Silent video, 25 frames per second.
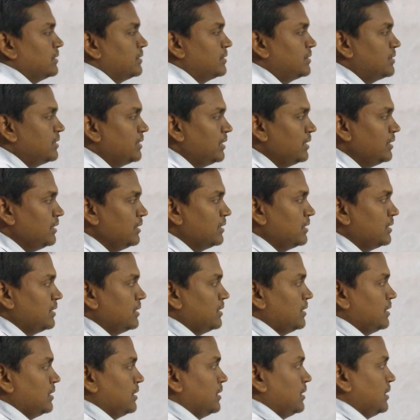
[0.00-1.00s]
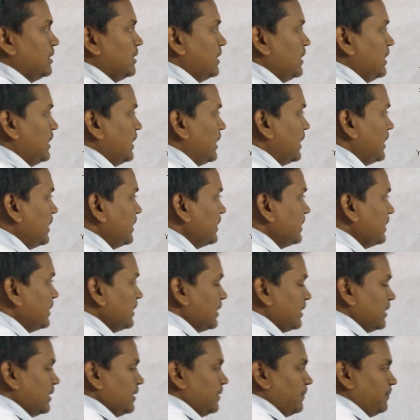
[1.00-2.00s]
See, and
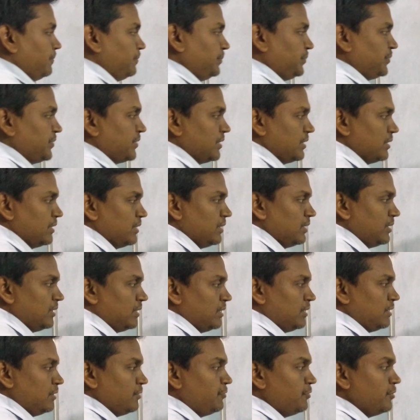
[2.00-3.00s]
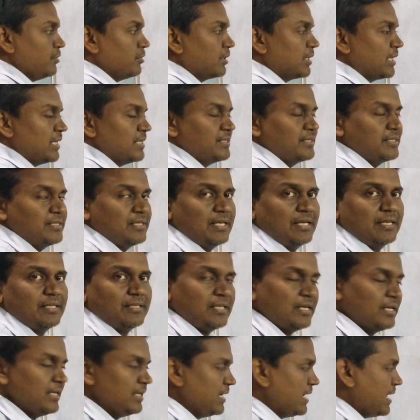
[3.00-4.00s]
here if you consider
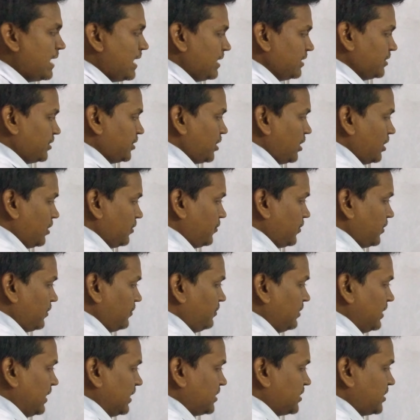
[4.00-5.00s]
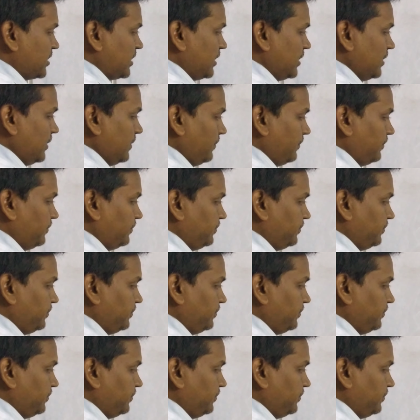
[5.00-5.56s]
the laws of reflection,